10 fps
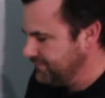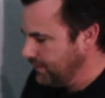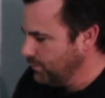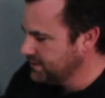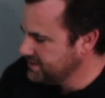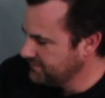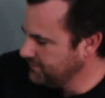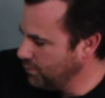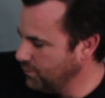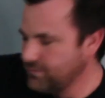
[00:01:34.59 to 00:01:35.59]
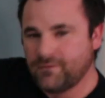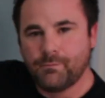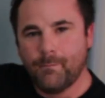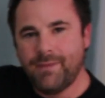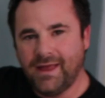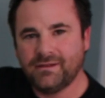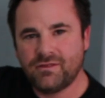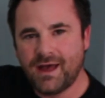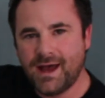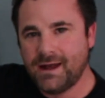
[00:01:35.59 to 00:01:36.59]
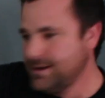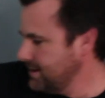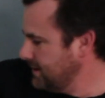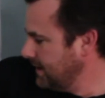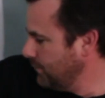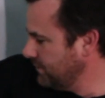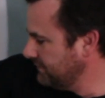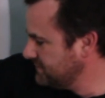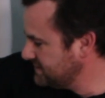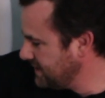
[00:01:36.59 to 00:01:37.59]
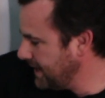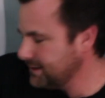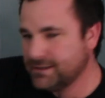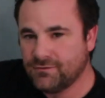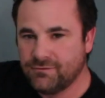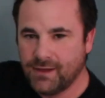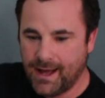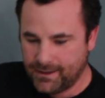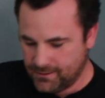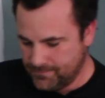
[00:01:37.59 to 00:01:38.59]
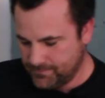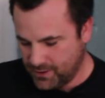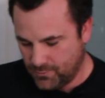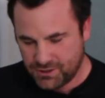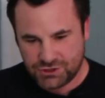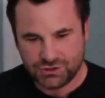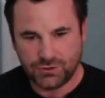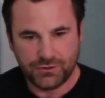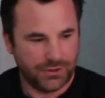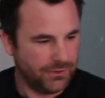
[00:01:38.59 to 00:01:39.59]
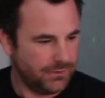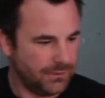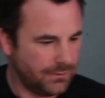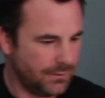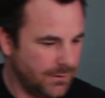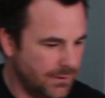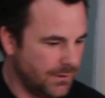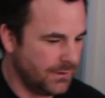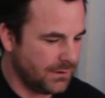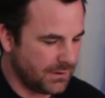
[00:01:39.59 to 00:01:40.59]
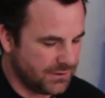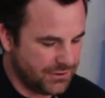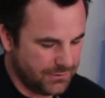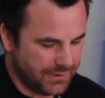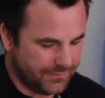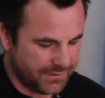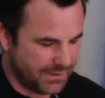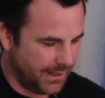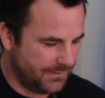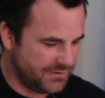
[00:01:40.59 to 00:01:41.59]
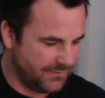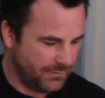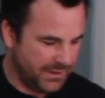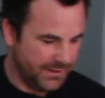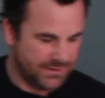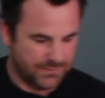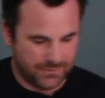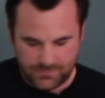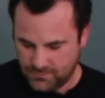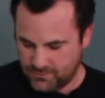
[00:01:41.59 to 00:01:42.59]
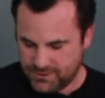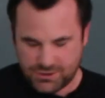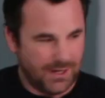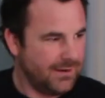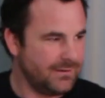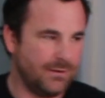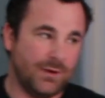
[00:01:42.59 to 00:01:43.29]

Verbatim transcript: if I want to have overbent that, it would have sat a little flatter, but I wanna show you two different types of beads. You wanna hold the trowel. You